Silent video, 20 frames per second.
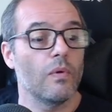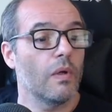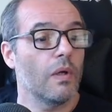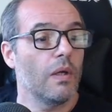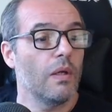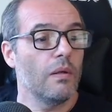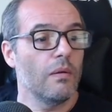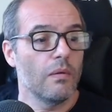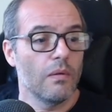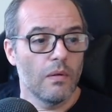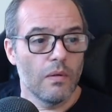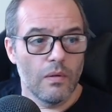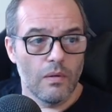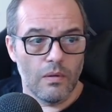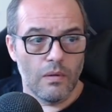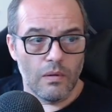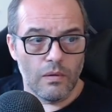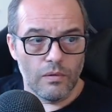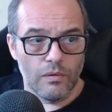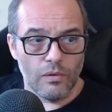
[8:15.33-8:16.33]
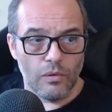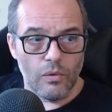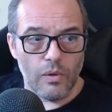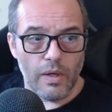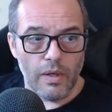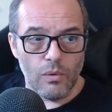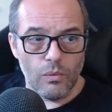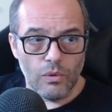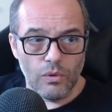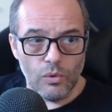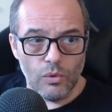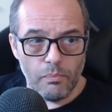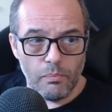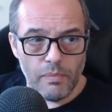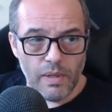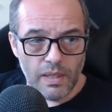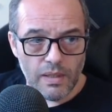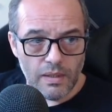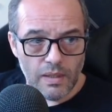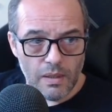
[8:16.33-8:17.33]
Okay, so I want to
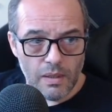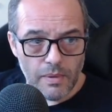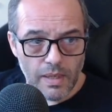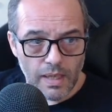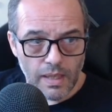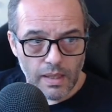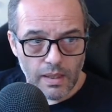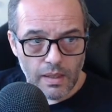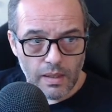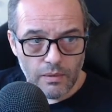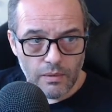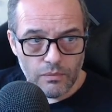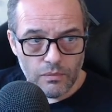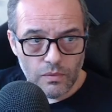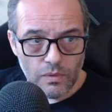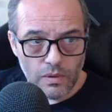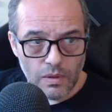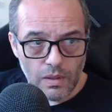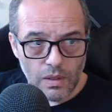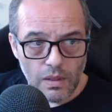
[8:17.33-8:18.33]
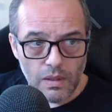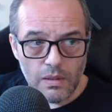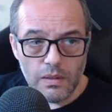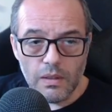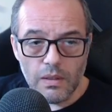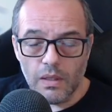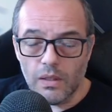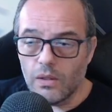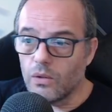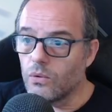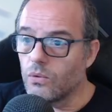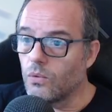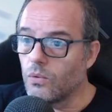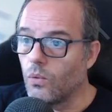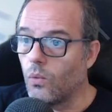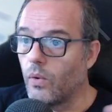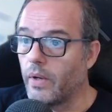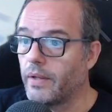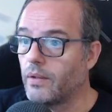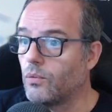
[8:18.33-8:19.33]
paint the background in yellow
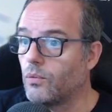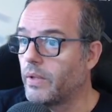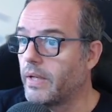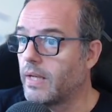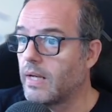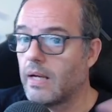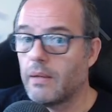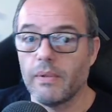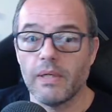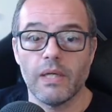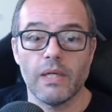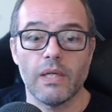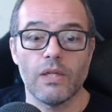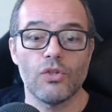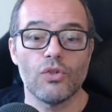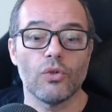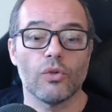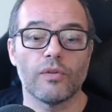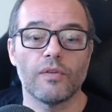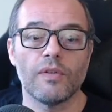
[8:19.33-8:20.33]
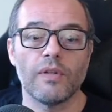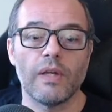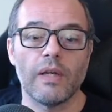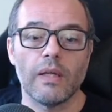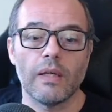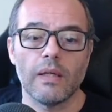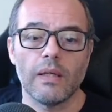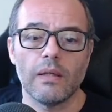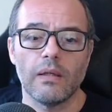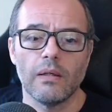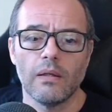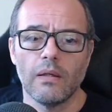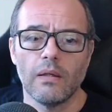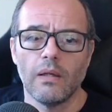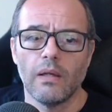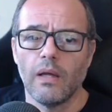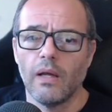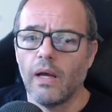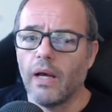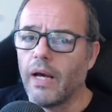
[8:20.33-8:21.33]
when we have a short signal.
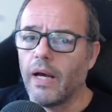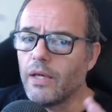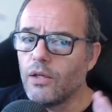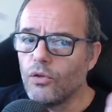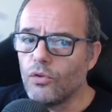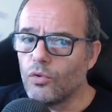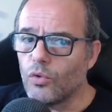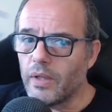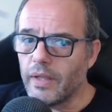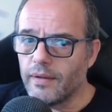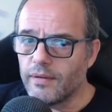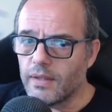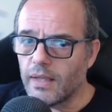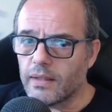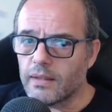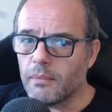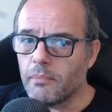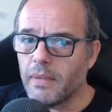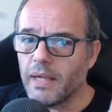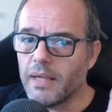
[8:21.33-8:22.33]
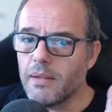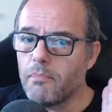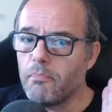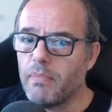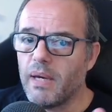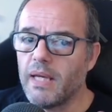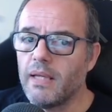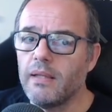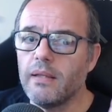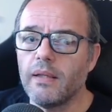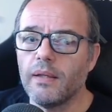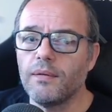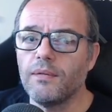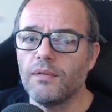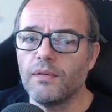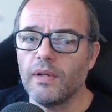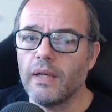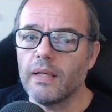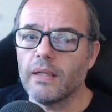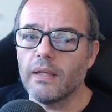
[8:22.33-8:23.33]
I usually start by painting
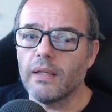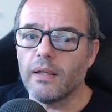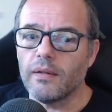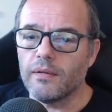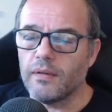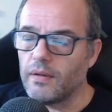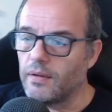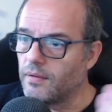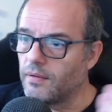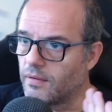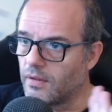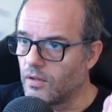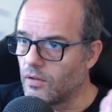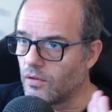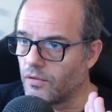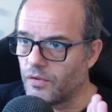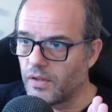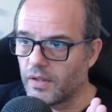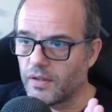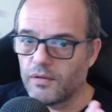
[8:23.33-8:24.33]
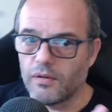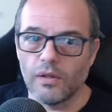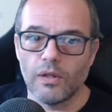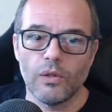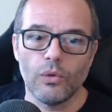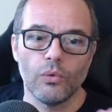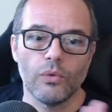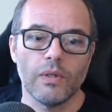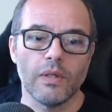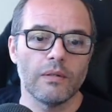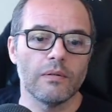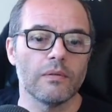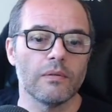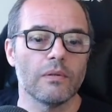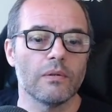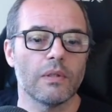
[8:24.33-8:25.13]
signals instead of executing.